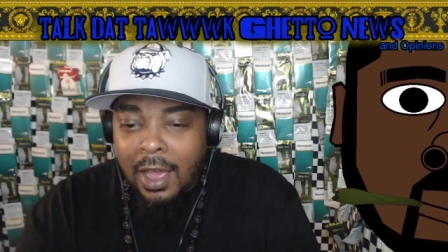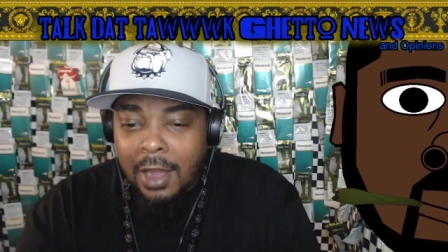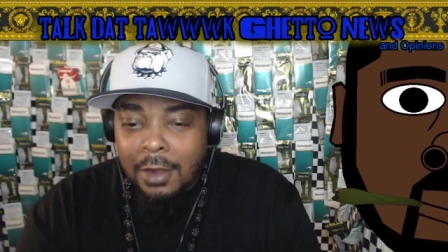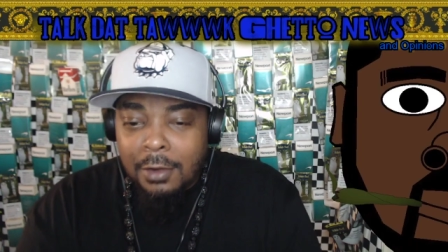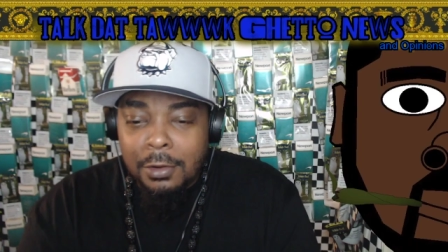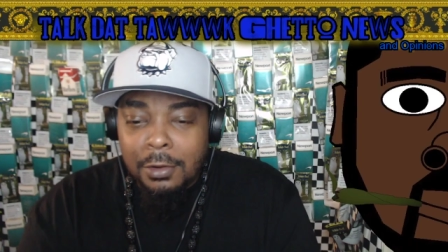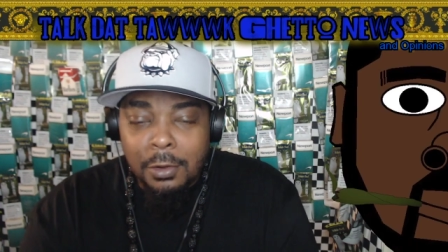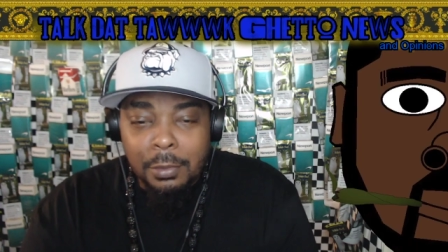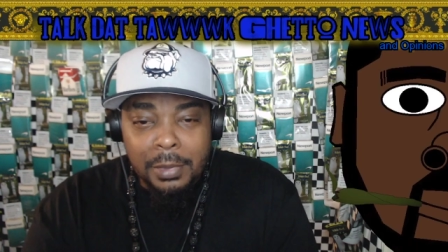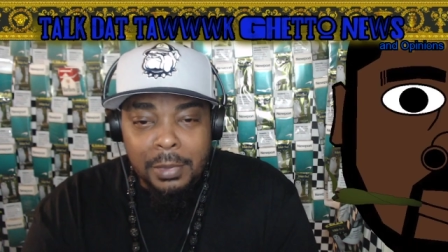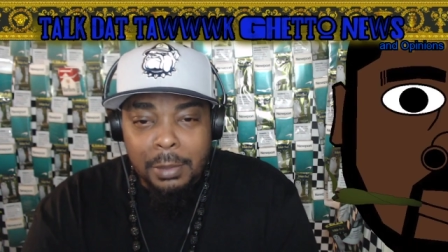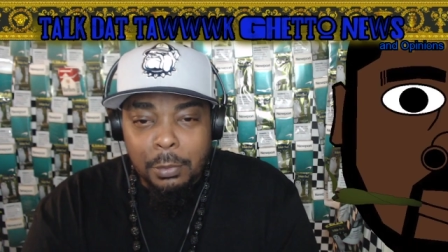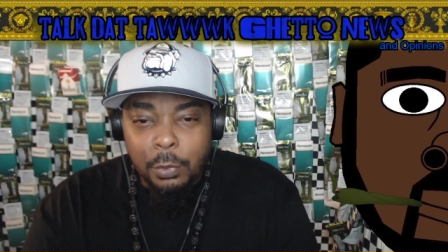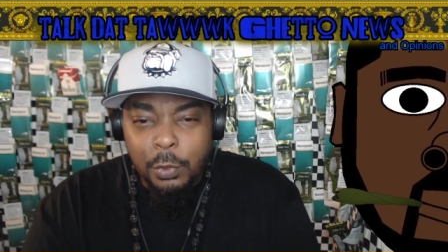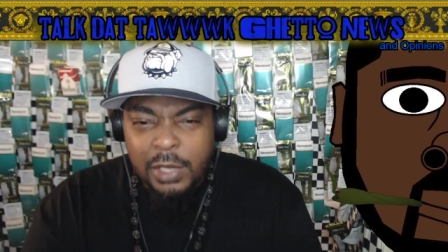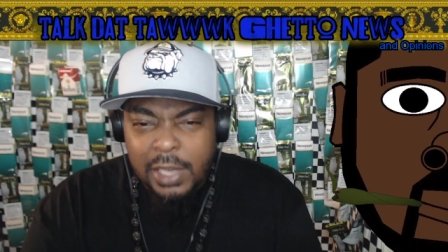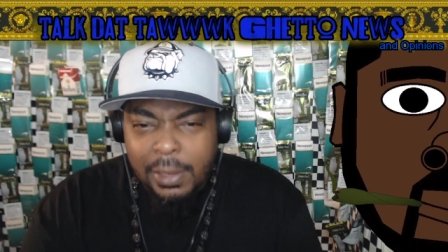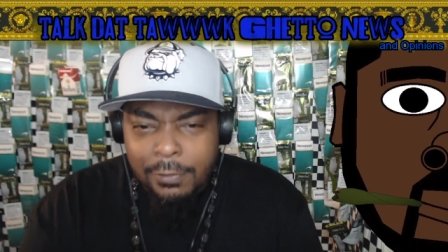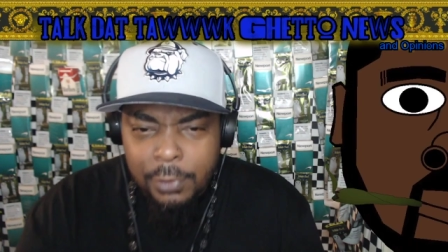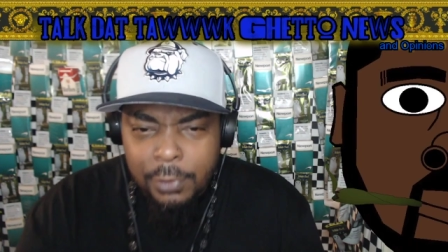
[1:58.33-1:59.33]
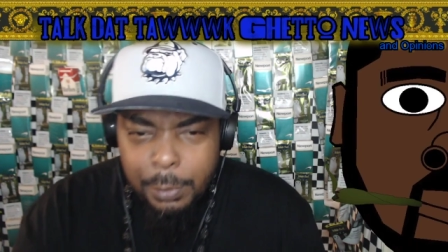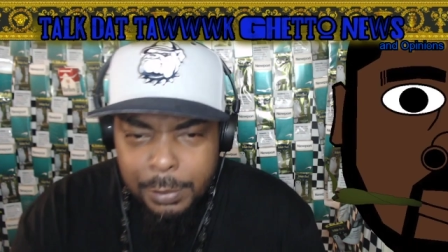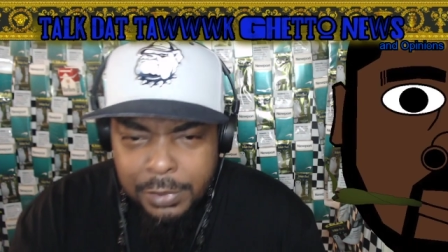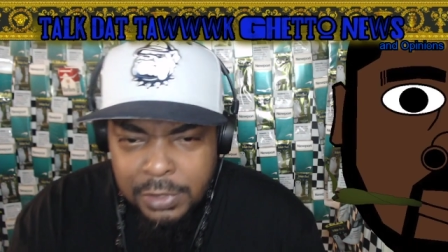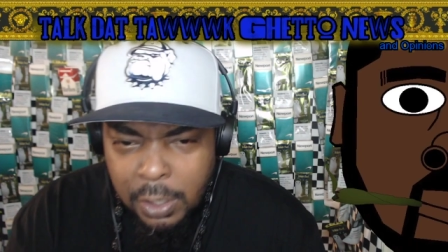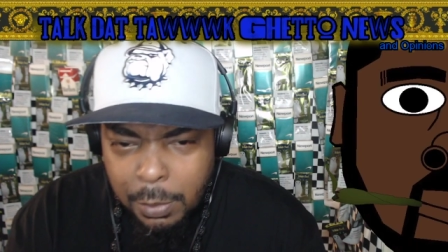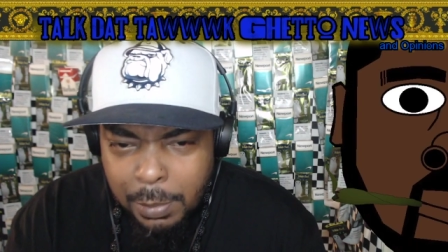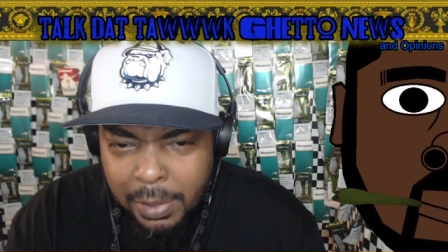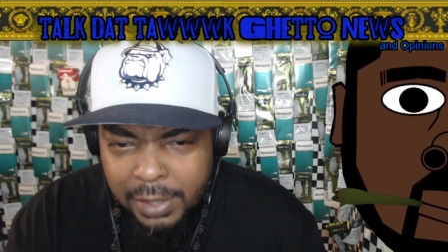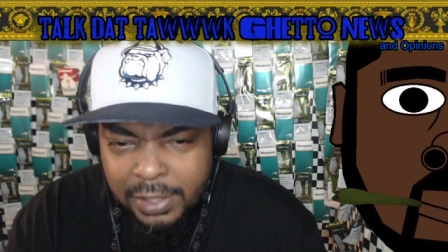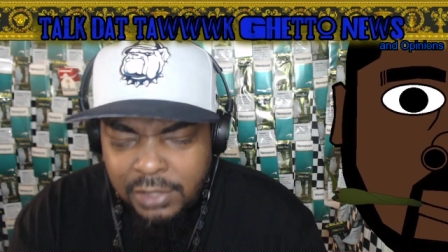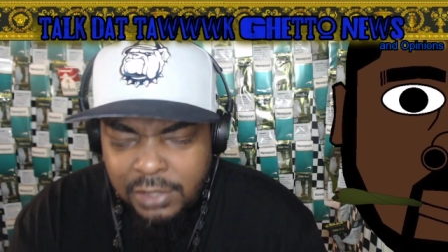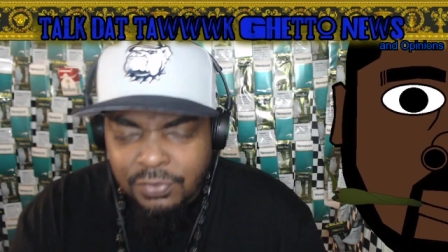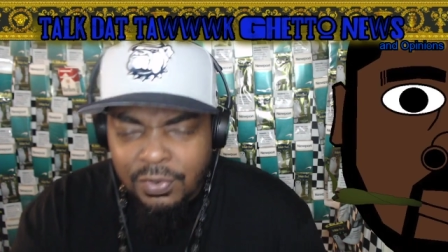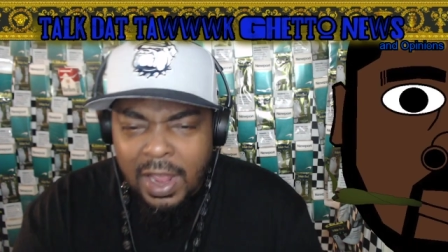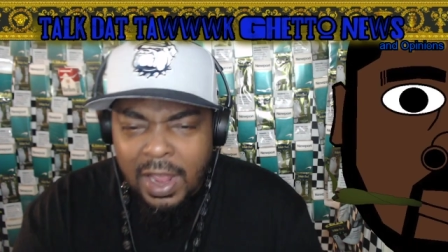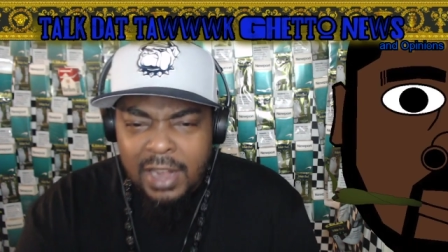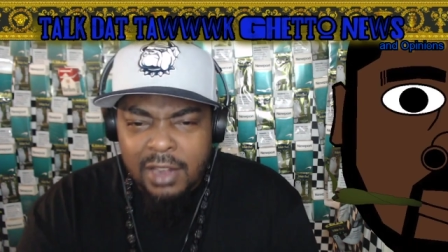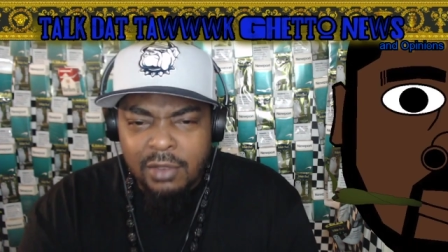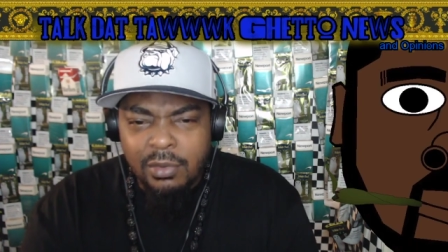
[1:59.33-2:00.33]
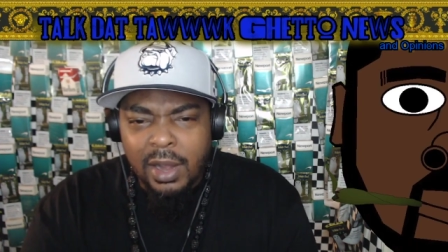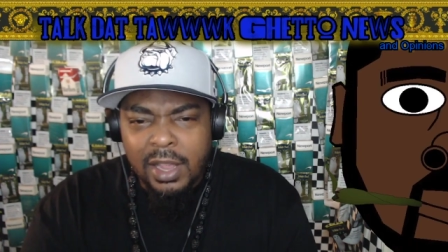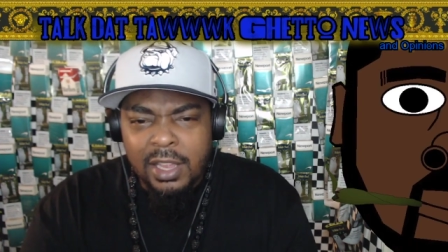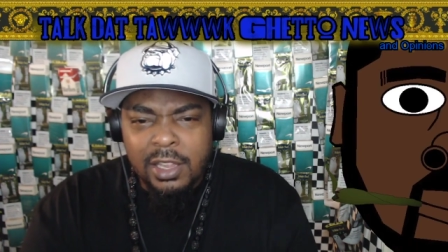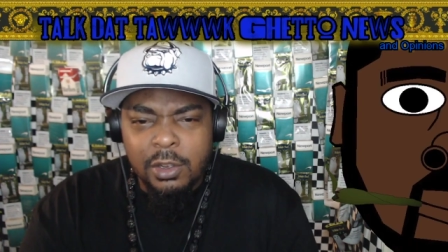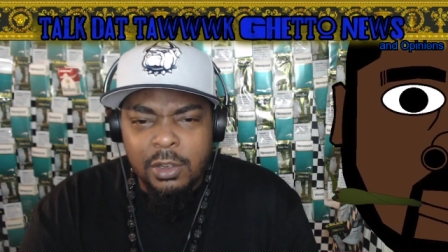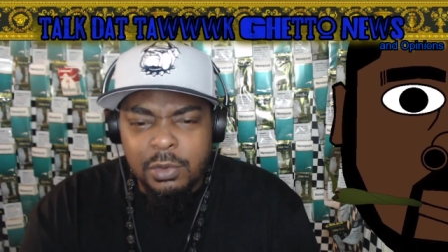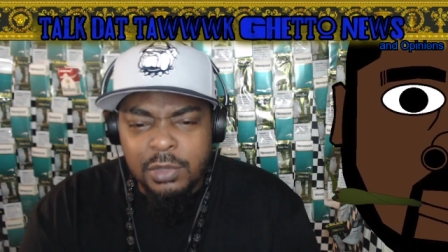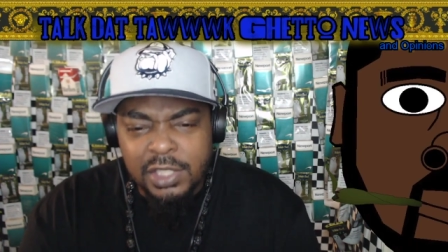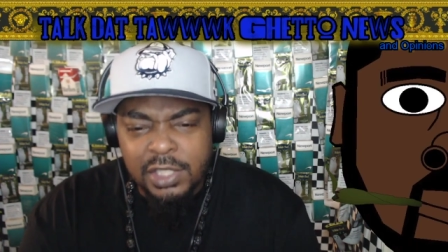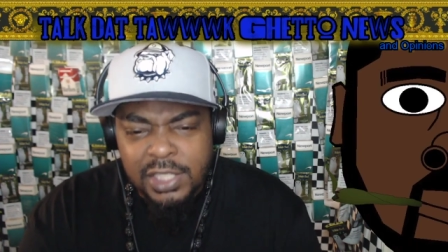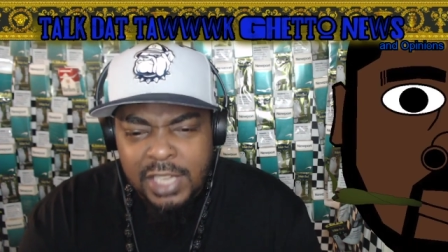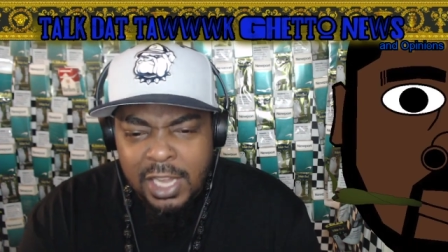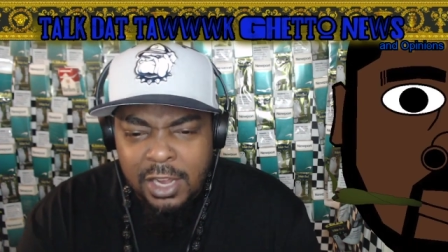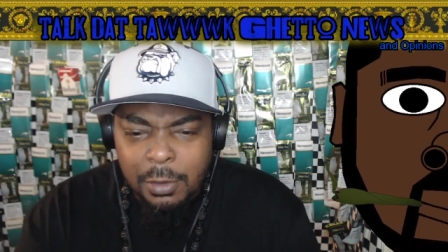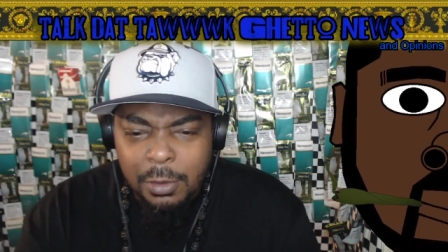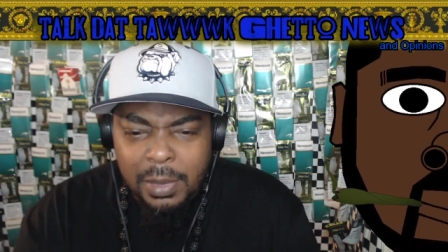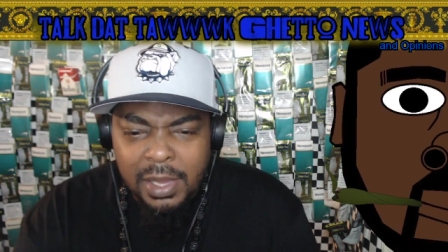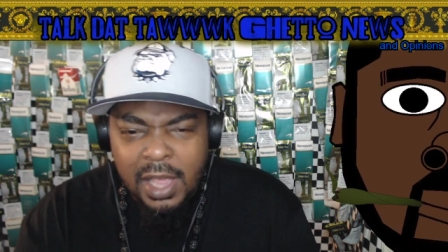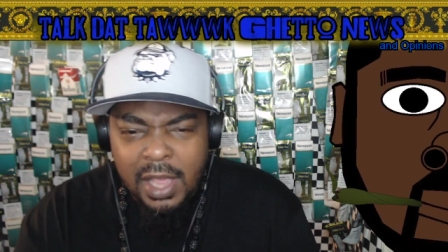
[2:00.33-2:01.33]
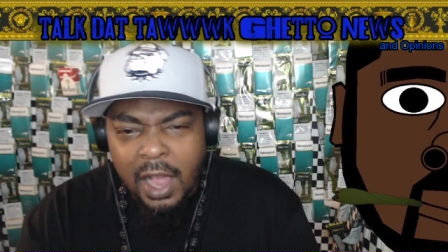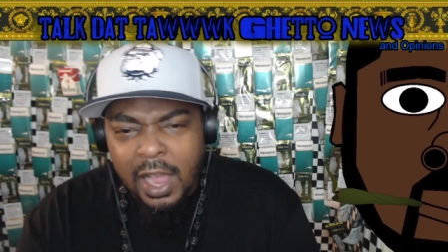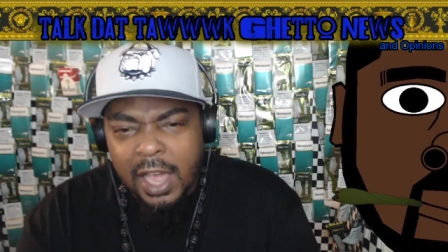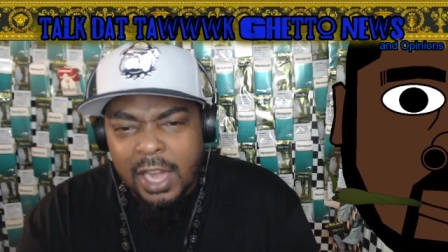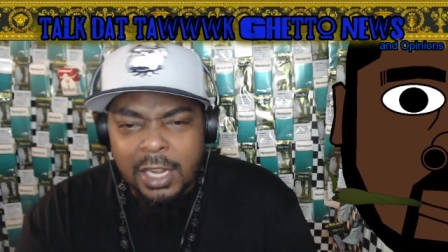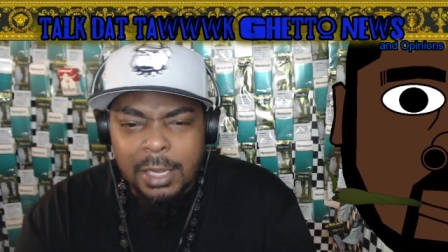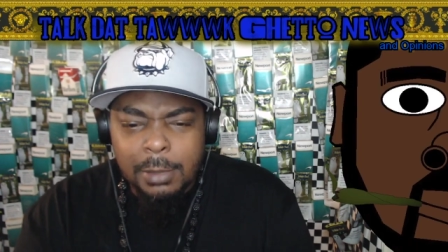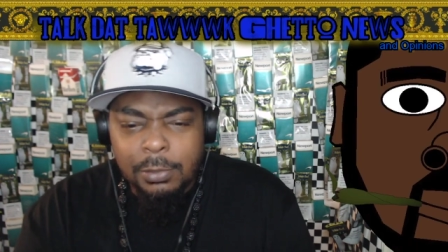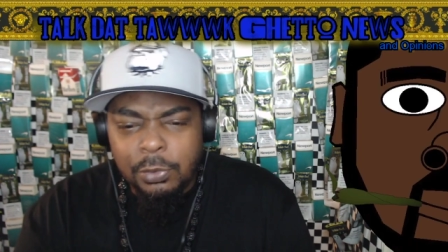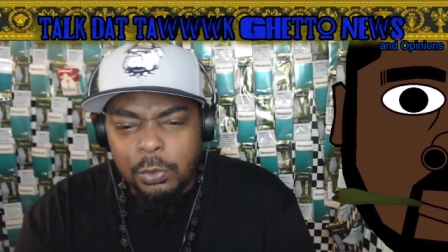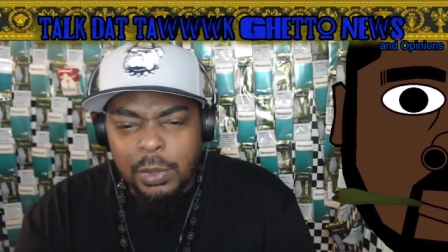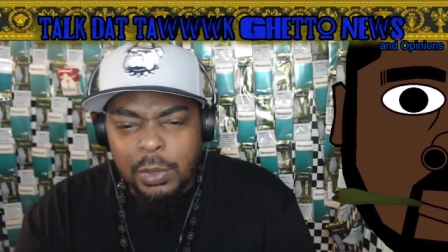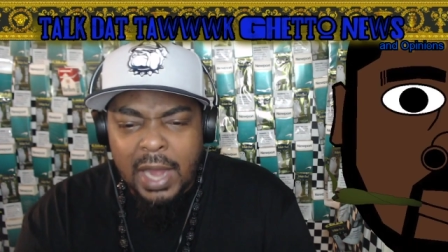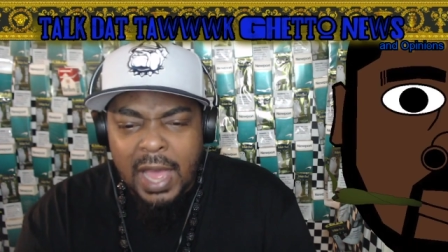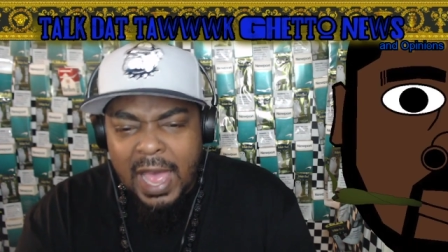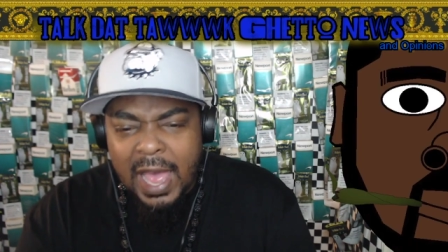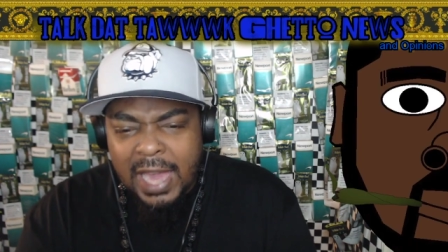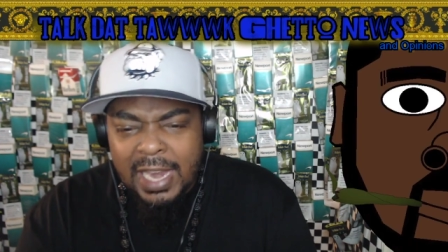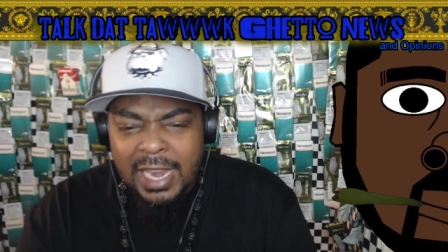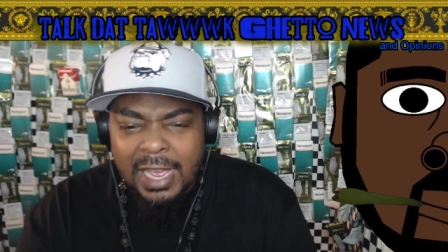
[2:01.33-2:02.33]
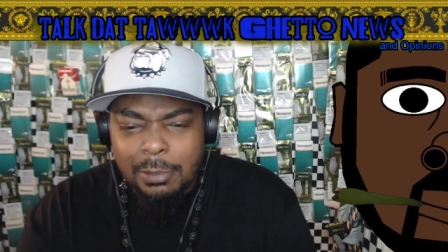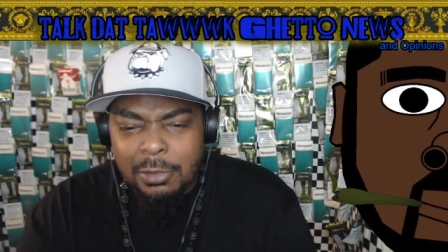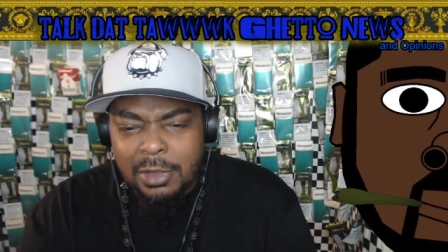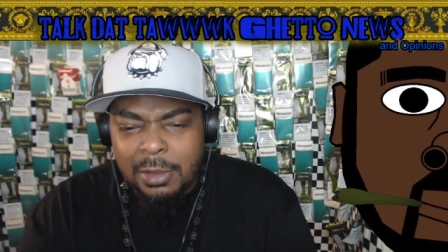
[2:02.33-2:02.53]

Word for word: don't know, man. We definitely gonna be talking about this Friday right here on this channel, man. Y'all gotta come through and holler at me,